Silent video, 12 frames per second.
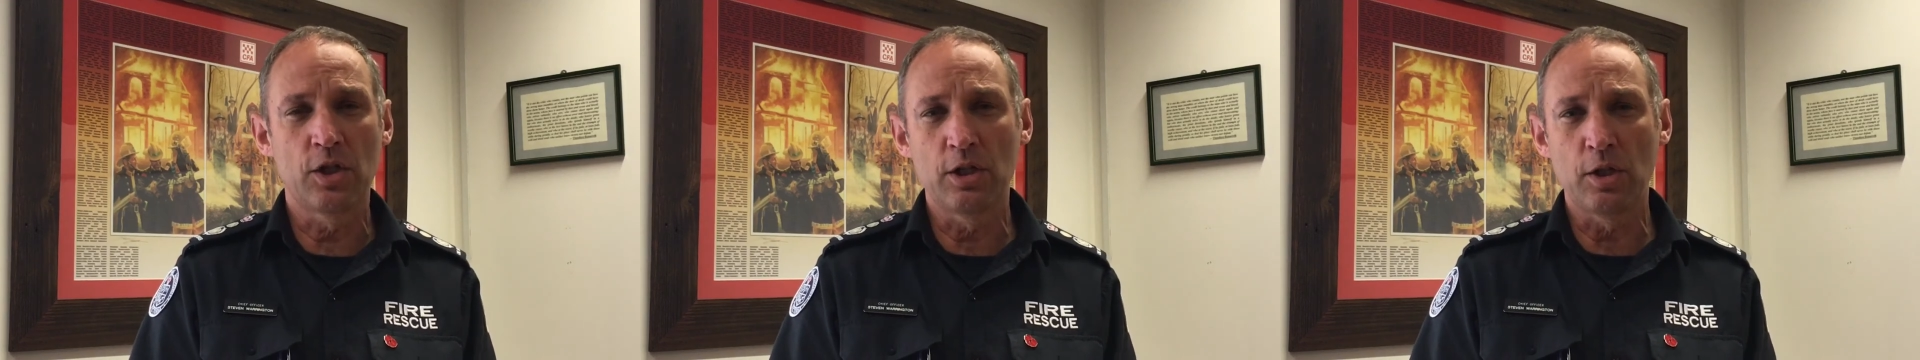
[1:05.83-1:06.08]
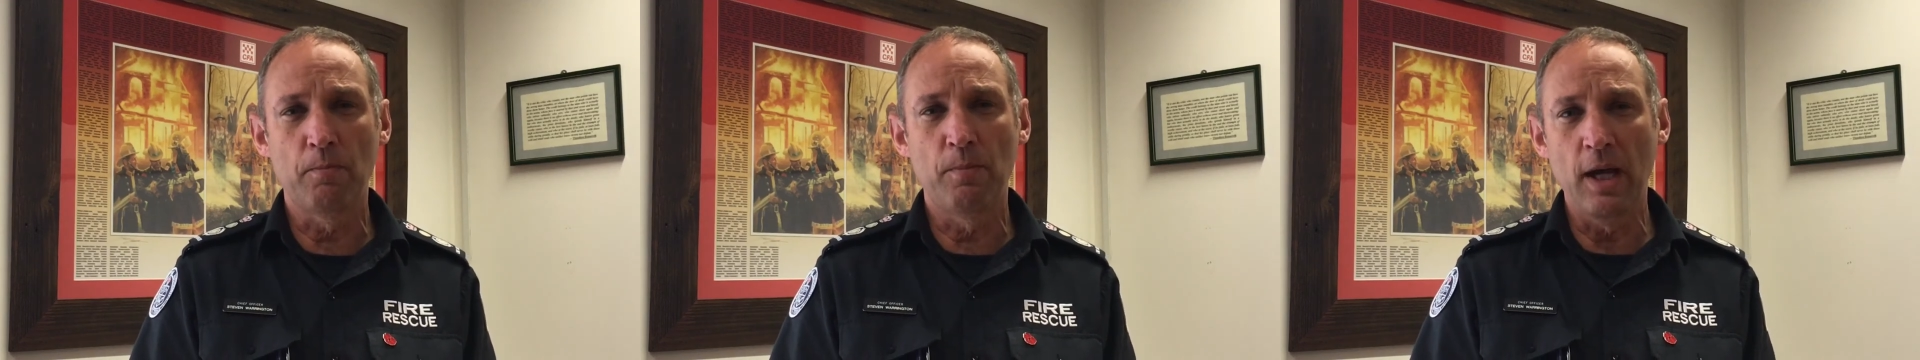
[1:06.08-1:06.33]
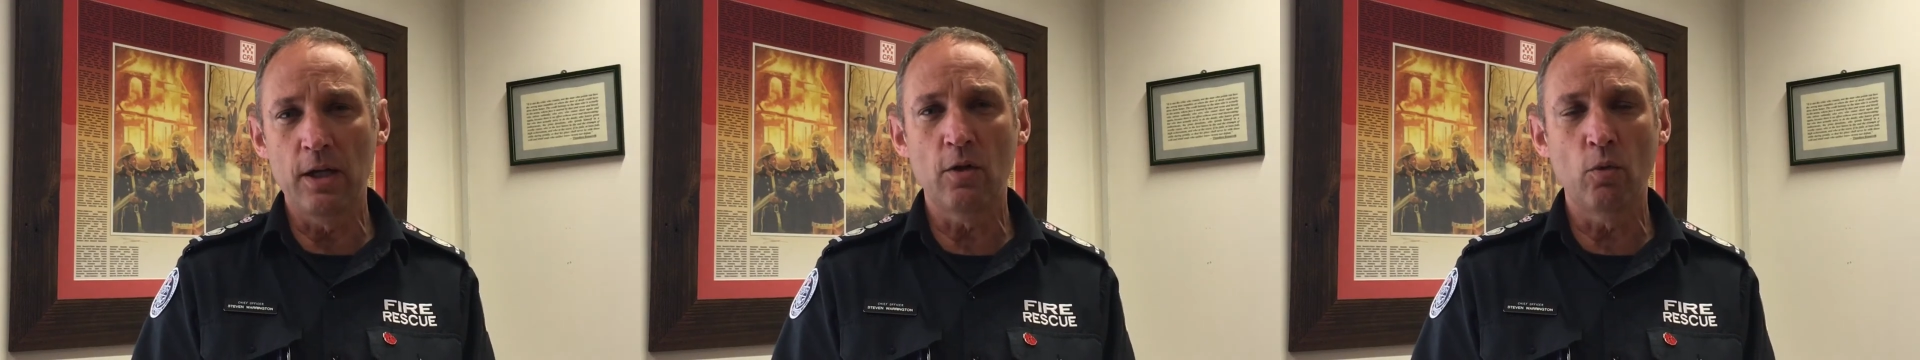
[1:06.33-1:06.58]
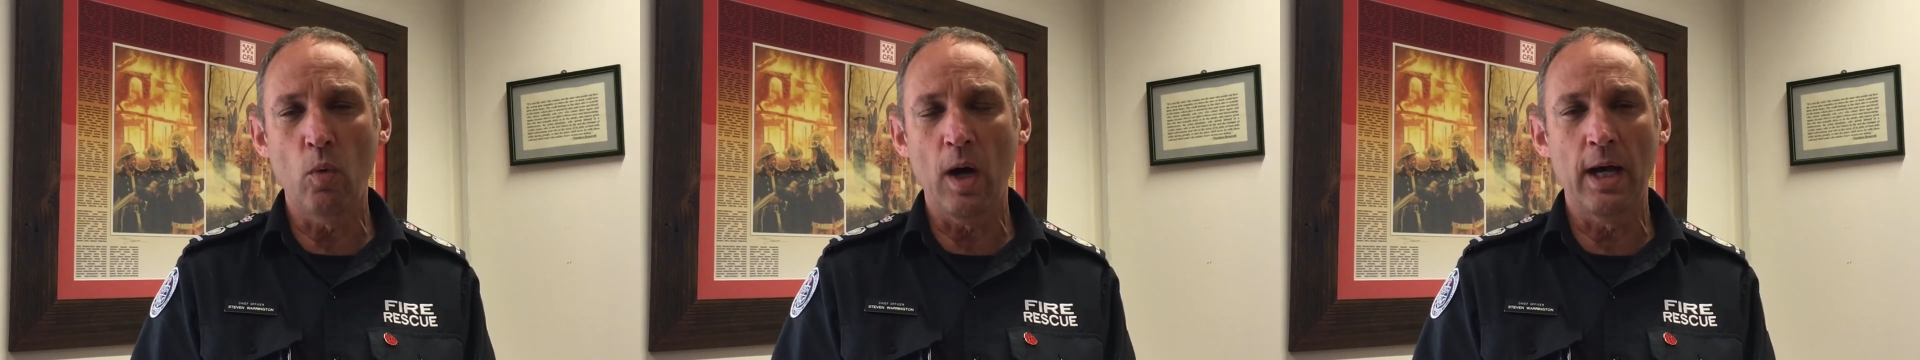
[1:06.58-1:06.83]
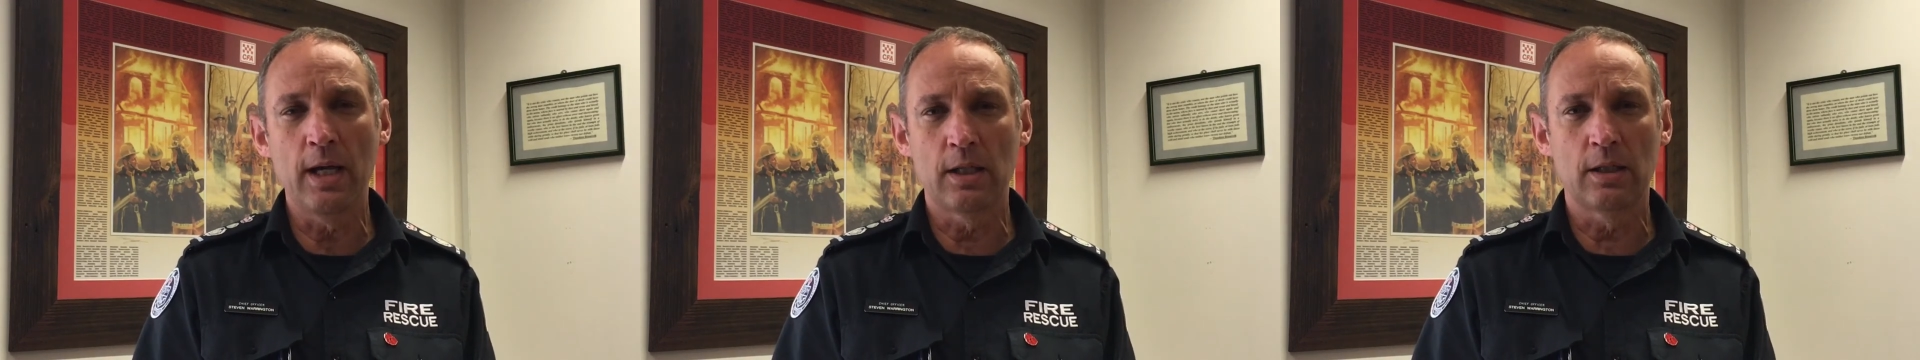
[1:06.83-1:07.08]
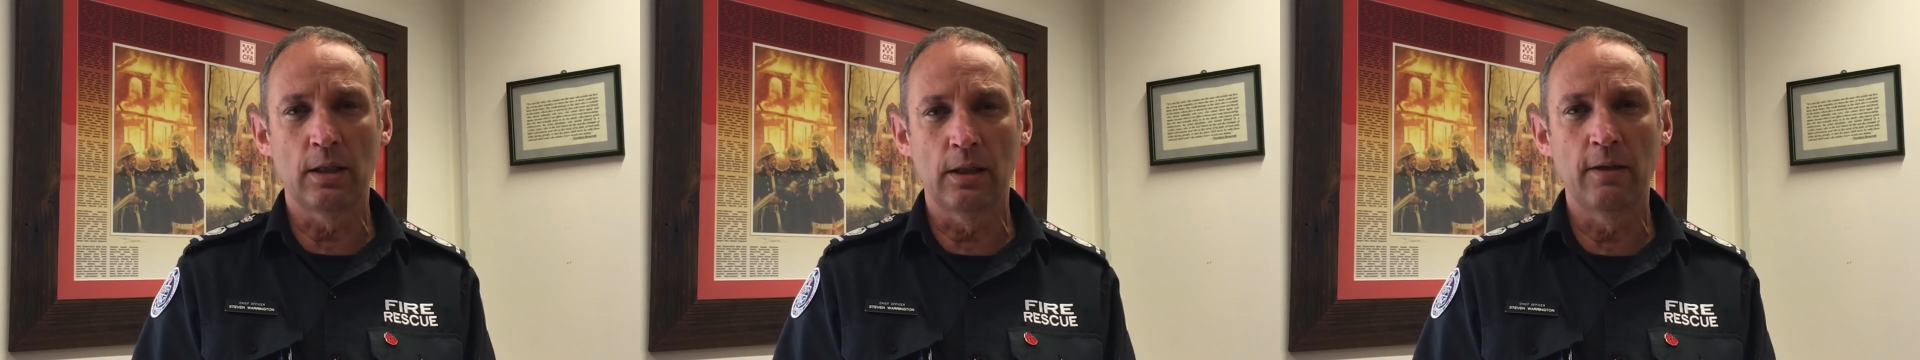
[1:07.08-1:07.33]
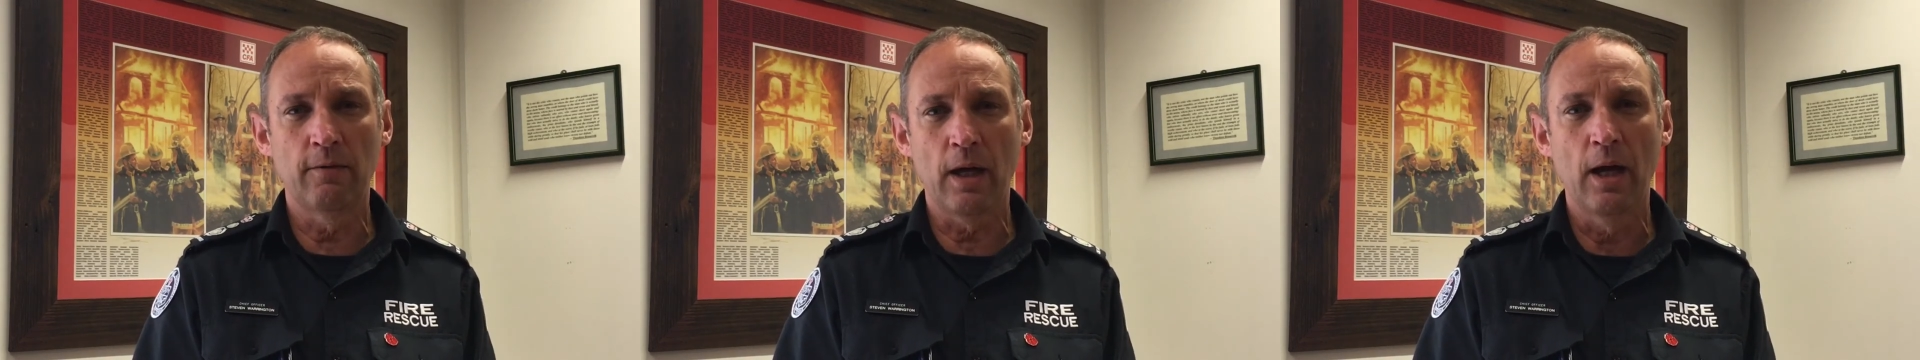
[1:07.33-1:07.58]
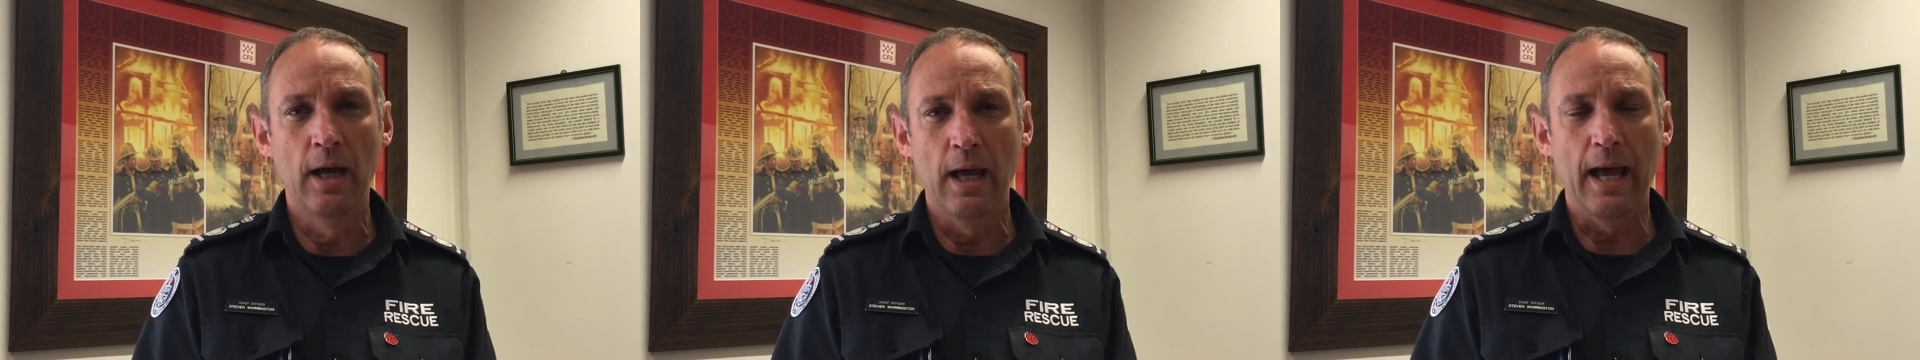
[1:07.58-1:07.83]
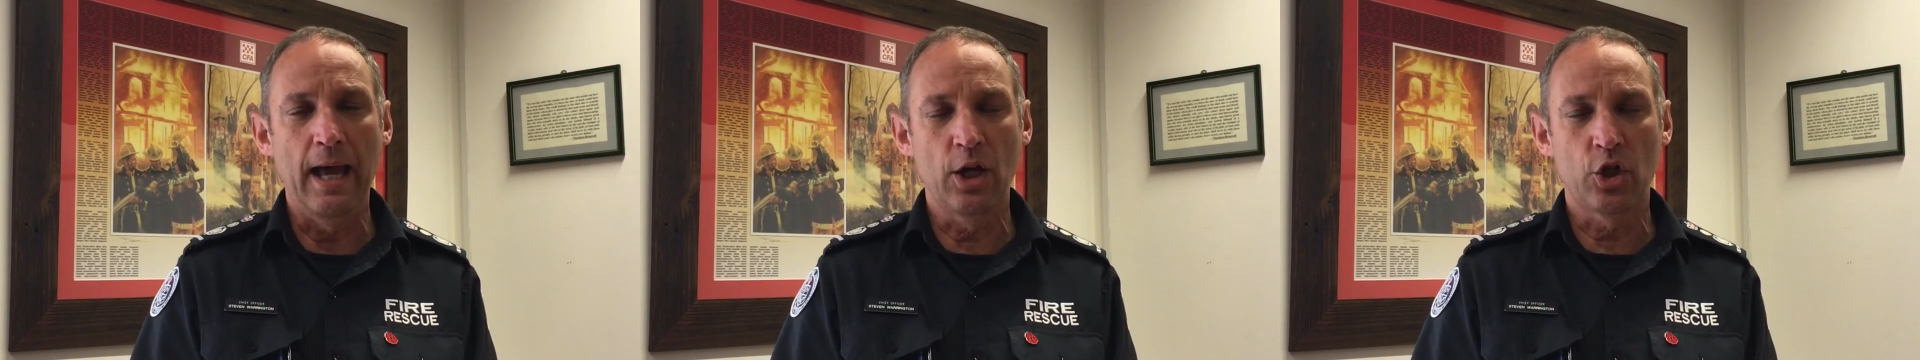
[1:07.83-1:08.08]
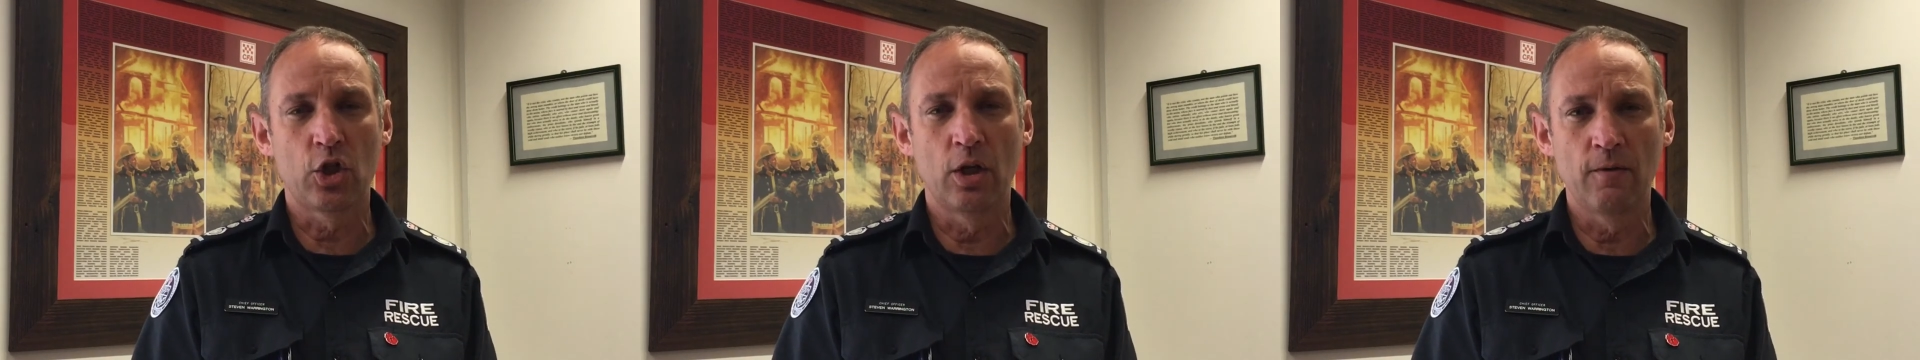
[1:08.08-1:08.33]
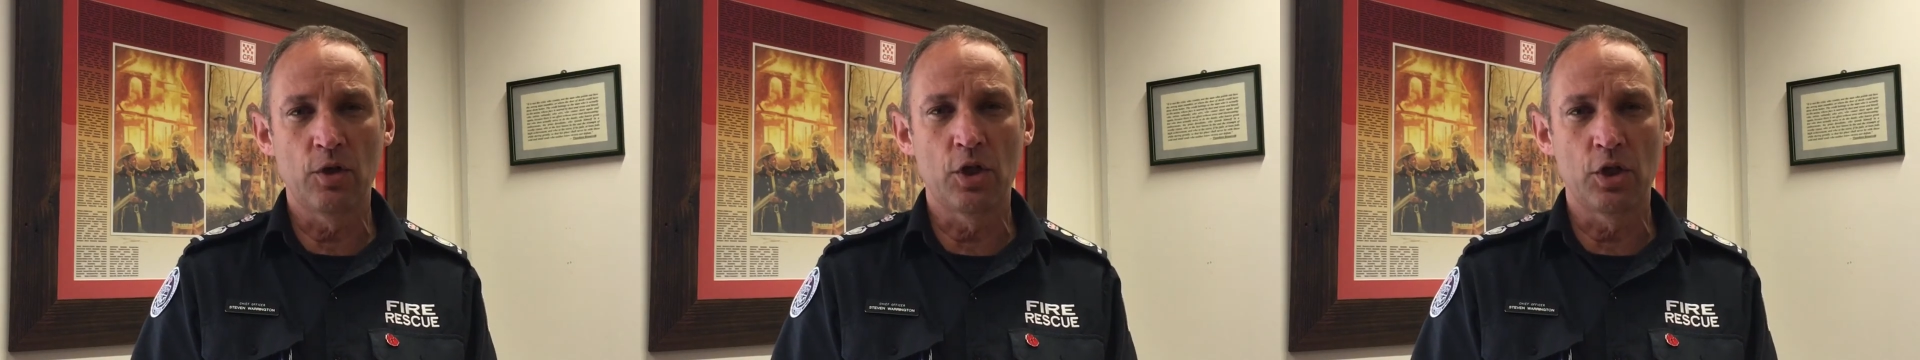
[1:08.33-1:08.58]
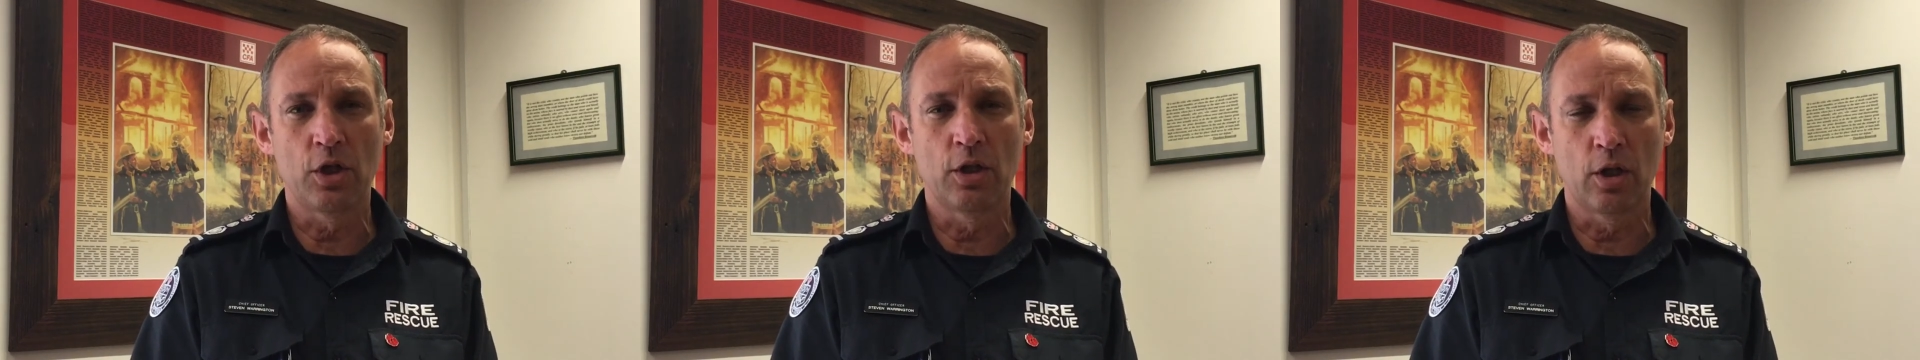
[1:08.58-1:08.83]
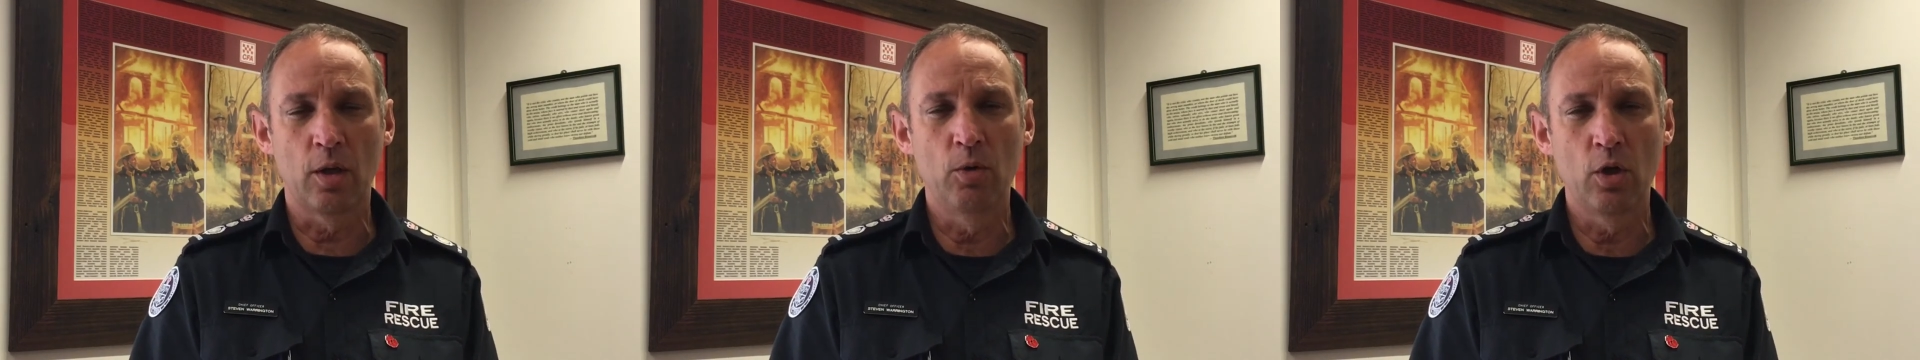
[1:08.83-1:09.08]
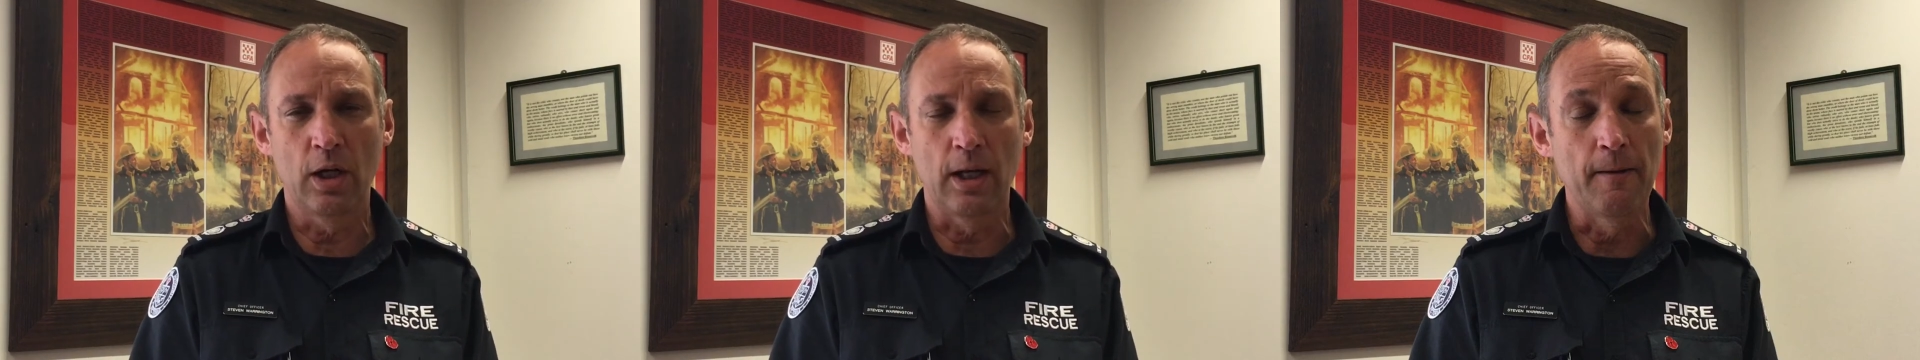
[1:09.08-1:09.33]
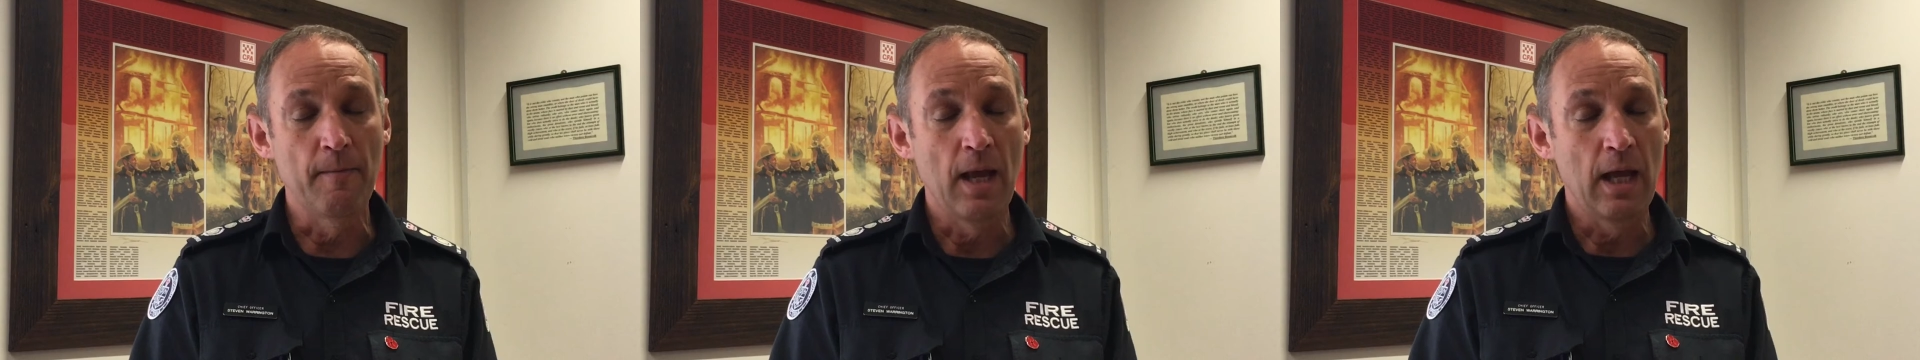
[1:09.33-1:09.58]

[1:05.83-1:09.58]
there's a better way to deliver our services to the community,